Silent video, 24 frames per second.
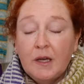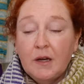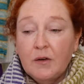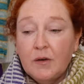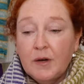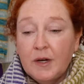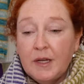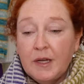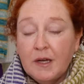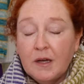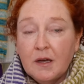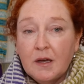
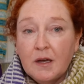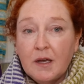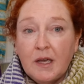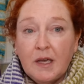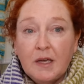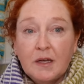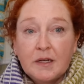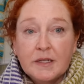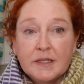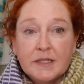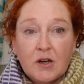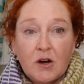area
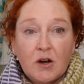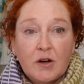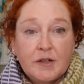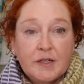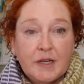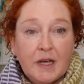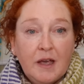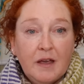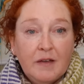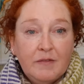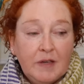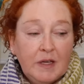and it's hard to
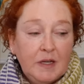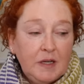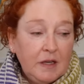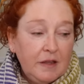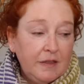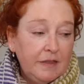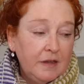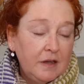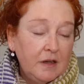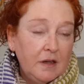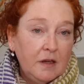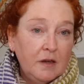have
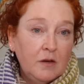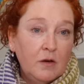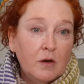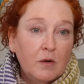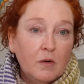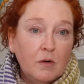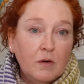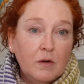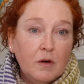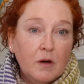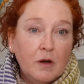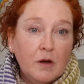anything
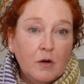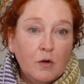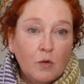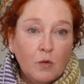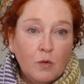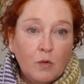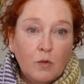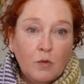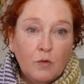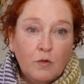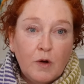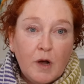
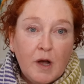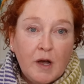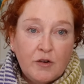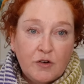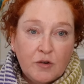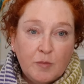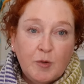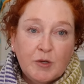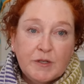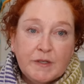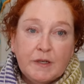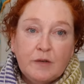
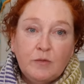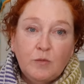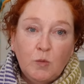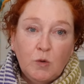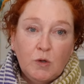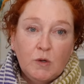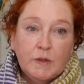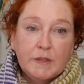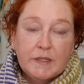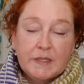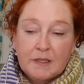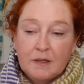100%
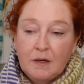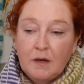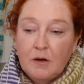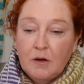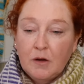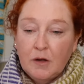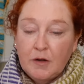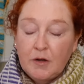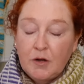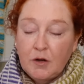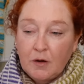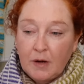wool sitting
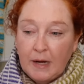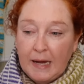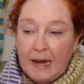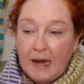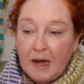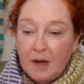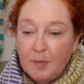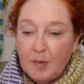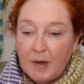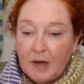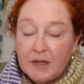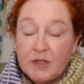on your
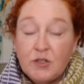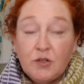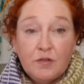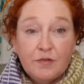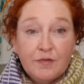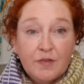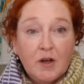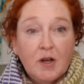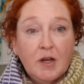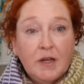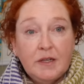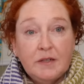lap. I do
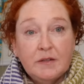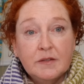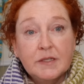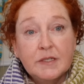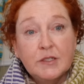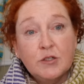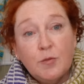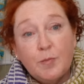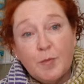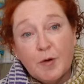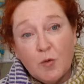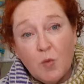find
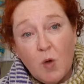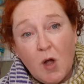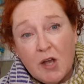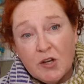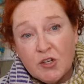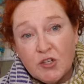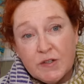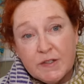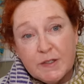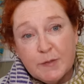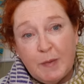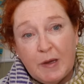
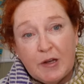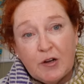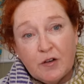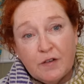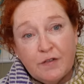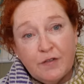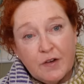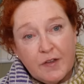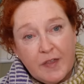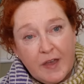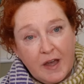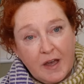superwash is better
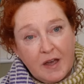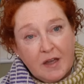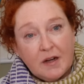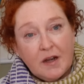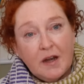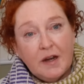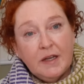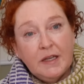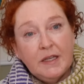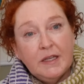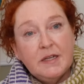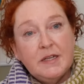for that.
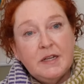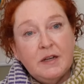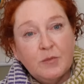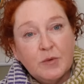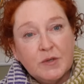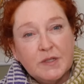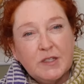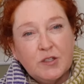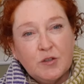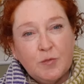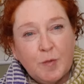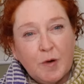I can knit with
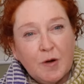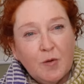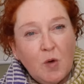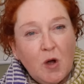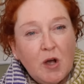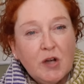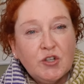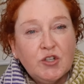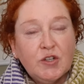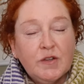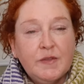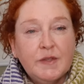
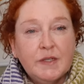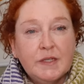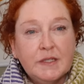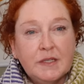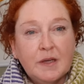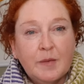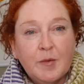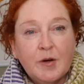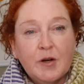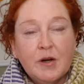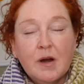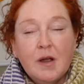superwash in the
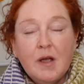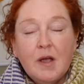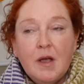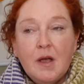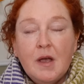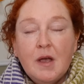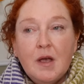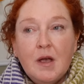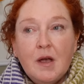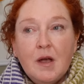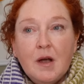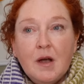summer,
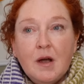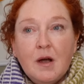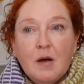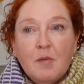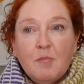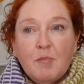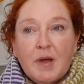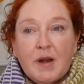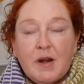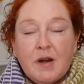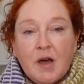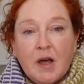
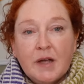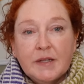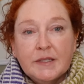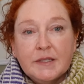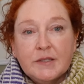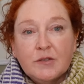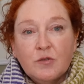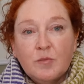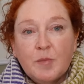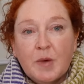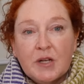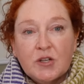but not
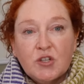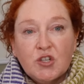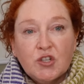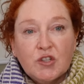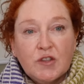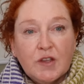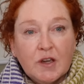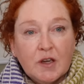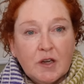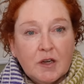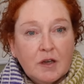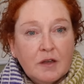so much
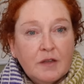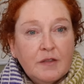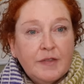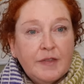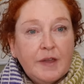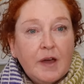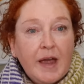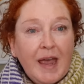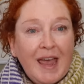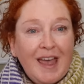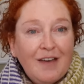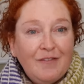the
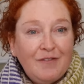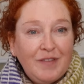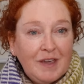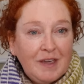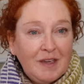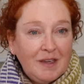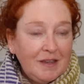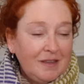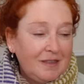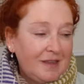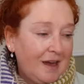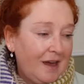
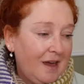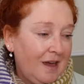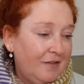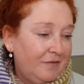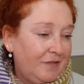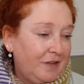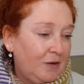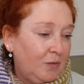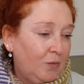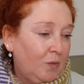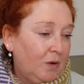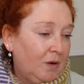
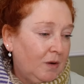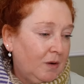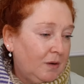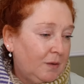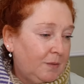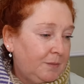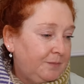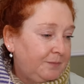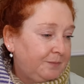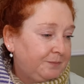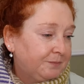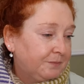heavy wool.